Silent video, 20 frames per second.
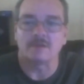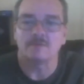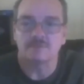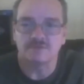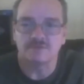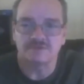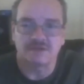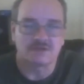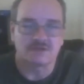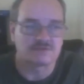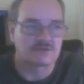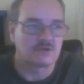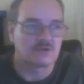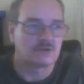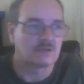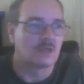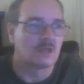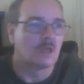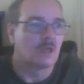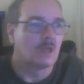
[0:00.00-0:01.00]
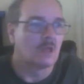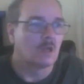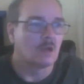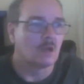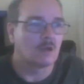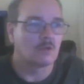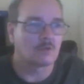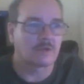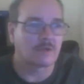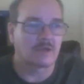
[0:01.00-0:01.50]
sounds good.
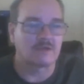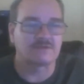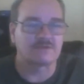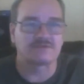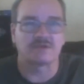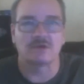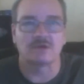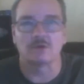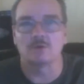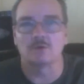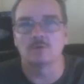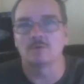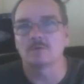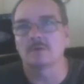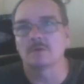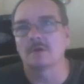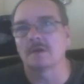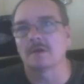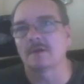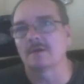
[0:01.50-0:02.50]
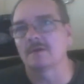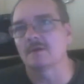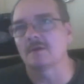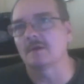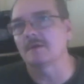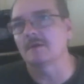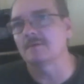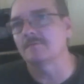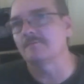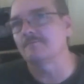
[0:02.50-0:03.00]
Okay, so
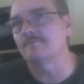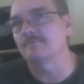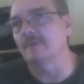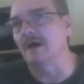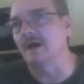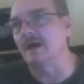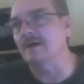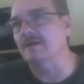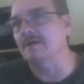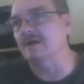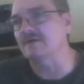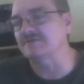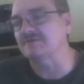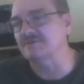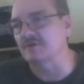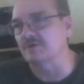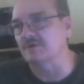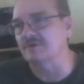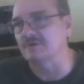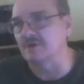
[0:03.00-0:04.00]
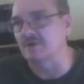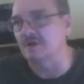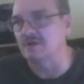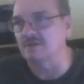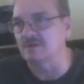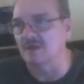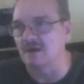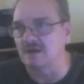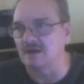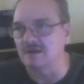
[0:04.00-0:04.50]
I got started
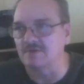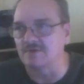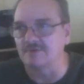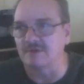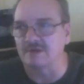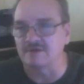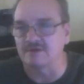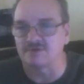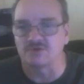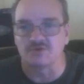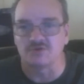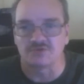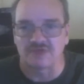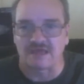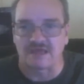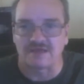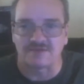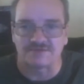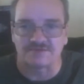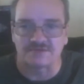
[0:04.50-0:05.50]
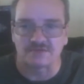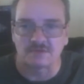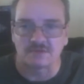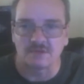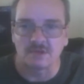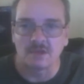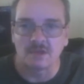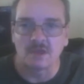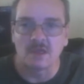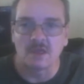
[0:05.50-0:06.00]
online around 2000,
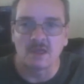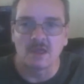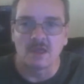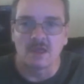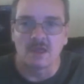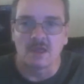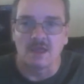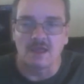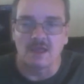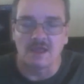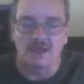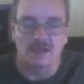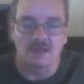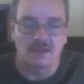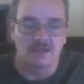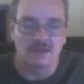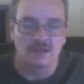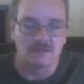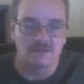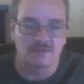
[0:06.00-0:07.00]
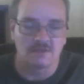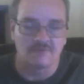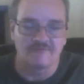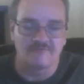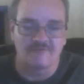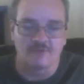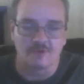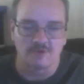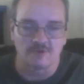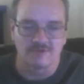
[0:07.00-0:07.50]
and
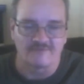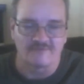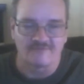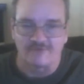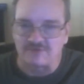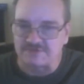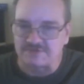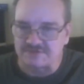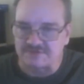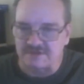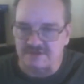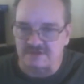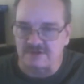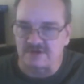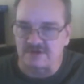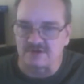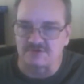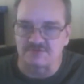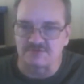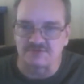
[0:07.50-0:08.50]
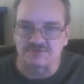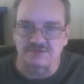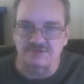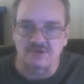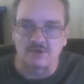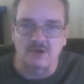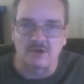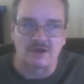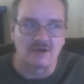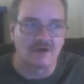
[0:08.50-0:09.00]
for the first 10 years or so,
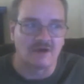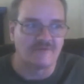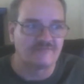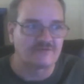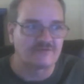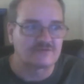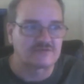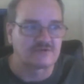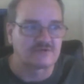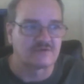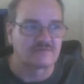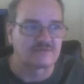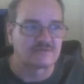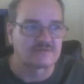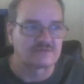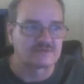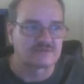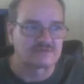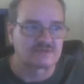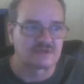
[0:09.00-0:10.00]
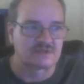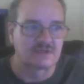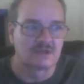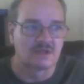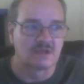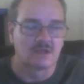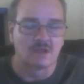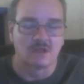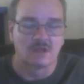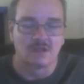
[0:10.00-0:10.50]
I offered services.
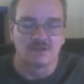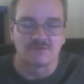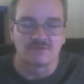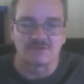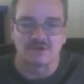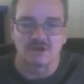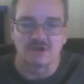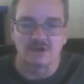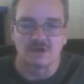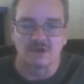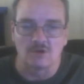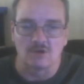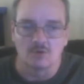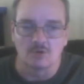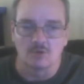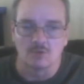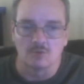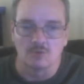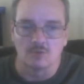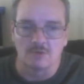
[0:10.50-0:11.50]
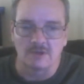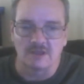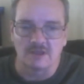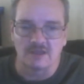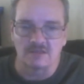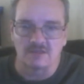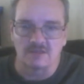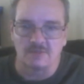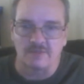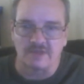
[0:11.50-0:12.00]
So
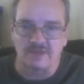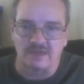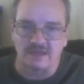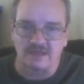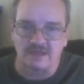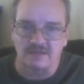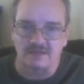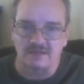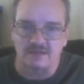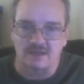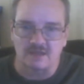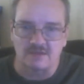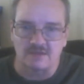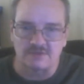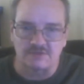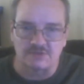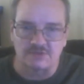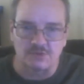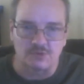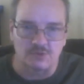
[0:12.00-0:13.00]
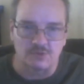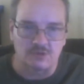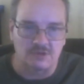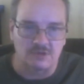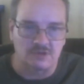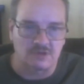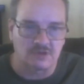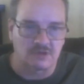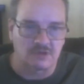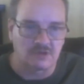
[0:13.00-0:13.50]
in the beginning, I was doing